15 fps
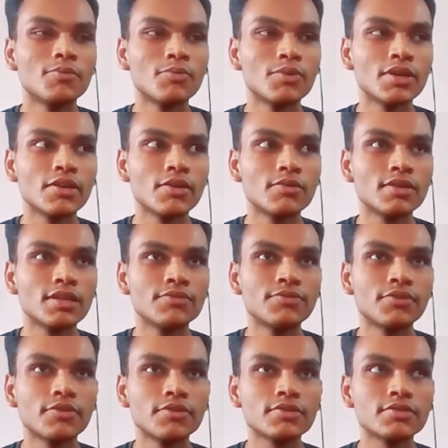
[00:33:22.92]
We only
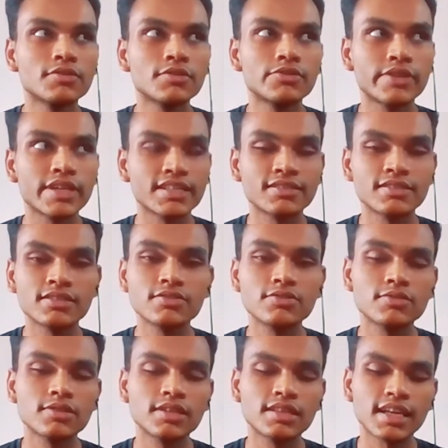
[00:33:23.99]
focused on resting.
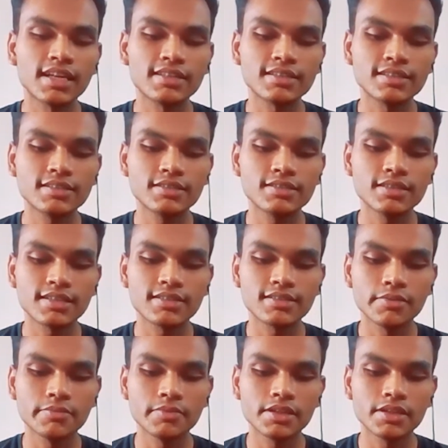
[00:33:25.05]
So that's
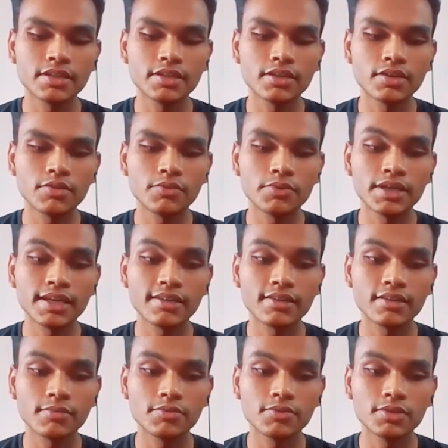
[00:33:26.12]
something we
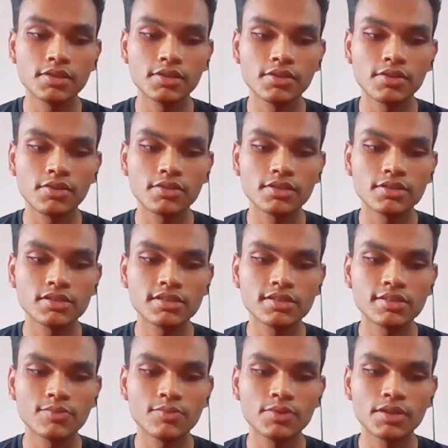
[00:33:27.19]
ended up doing a lot.
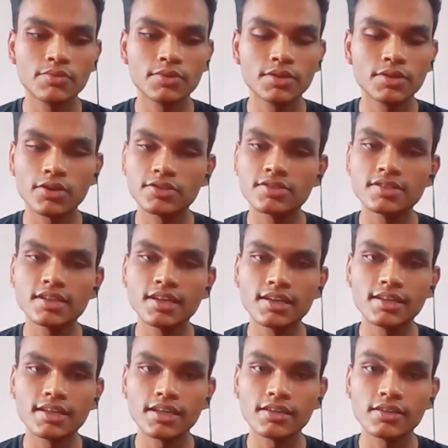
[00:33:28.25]
We were constantly
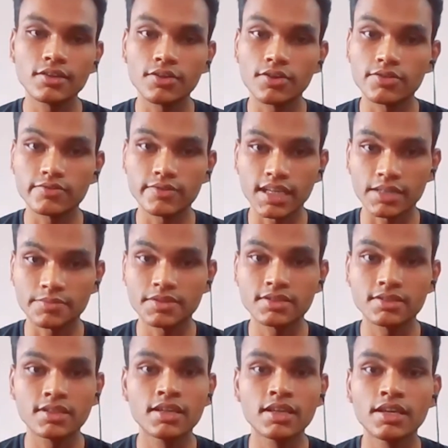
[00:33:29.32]
taking a lot of
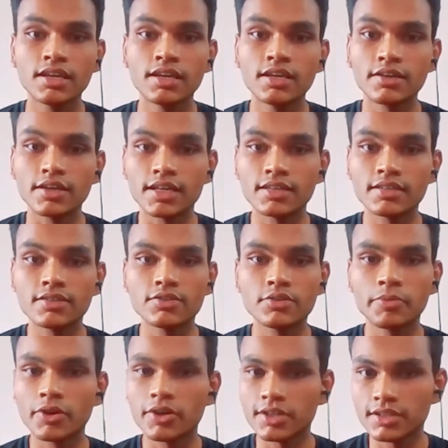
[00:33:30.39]
naps, right? Your
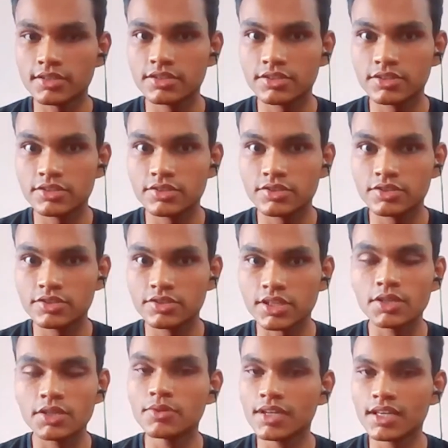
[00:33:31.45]
body is
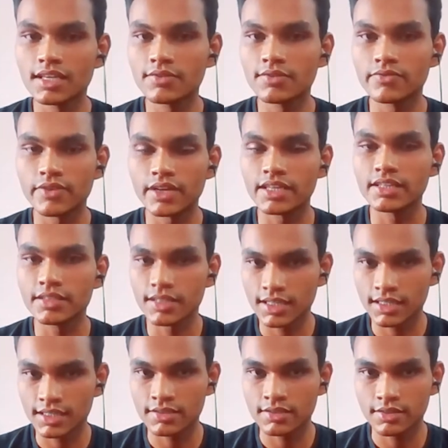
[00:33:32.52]
genuinely very
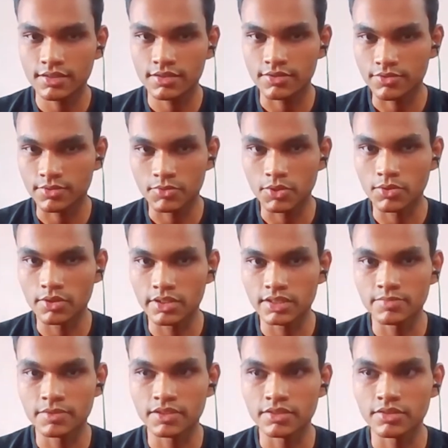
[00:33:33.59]
tired from the whole
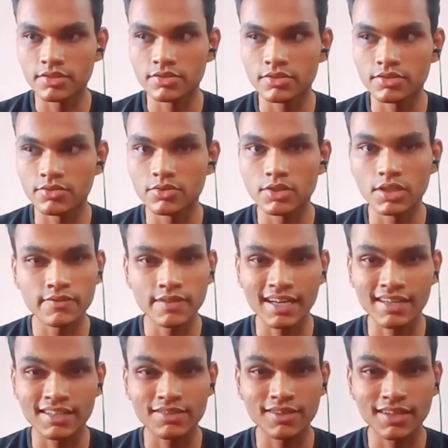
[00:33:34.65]
experience. You have
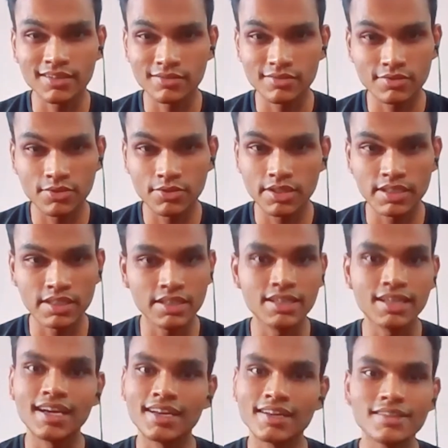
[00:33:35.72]
antivirals going in,
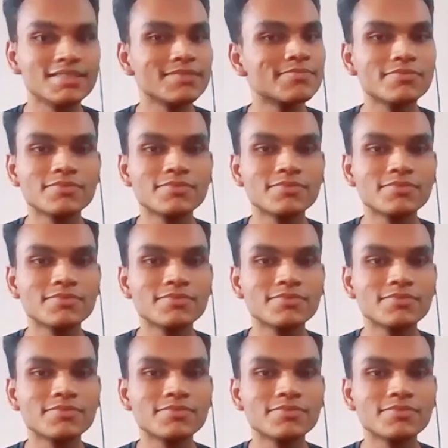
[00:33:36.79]
and